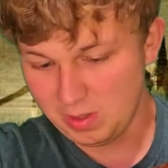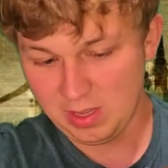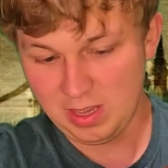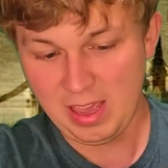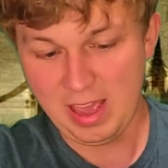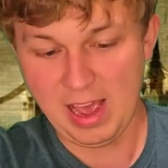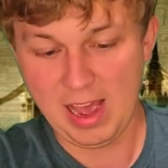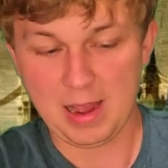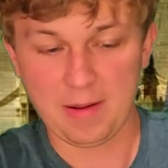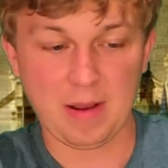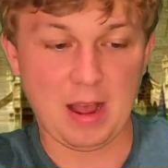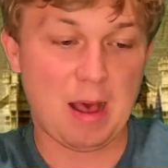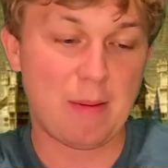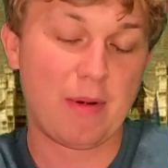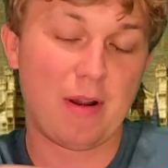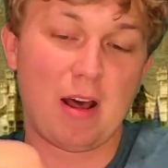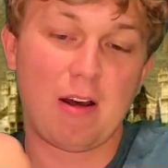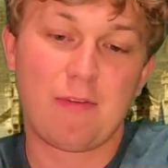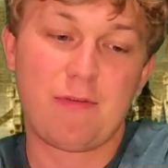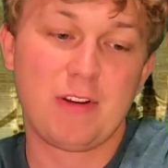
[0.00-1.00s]
yeah,
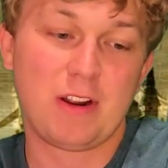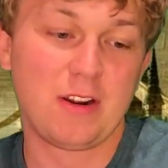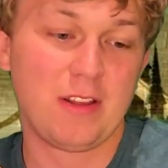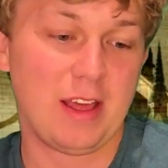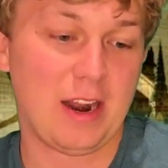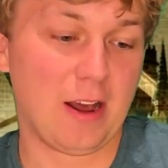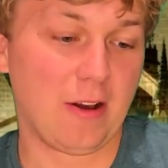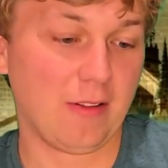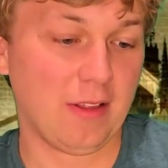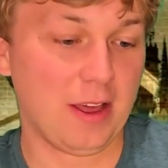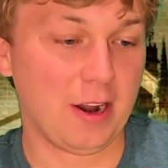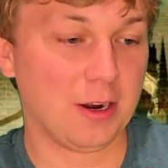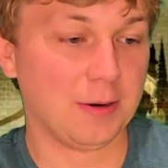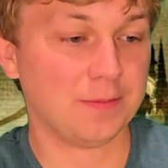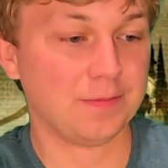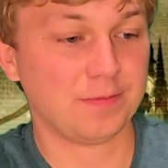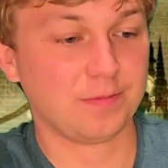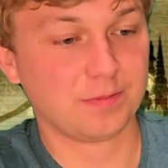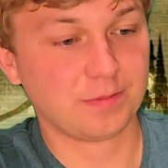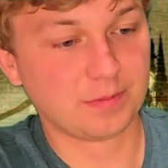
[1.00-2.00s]
I'll figure that out later.
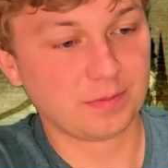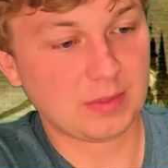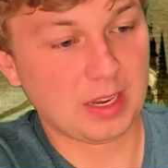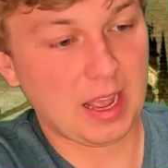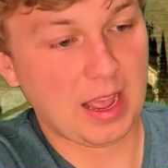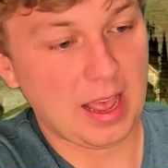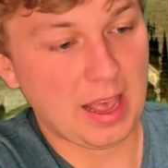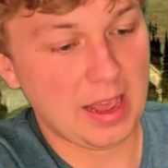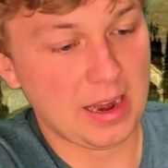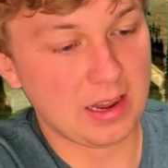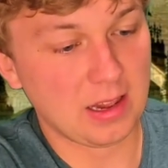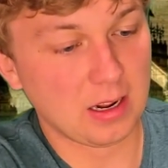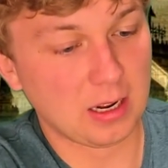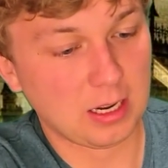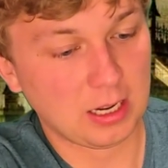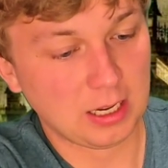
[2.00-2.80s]
And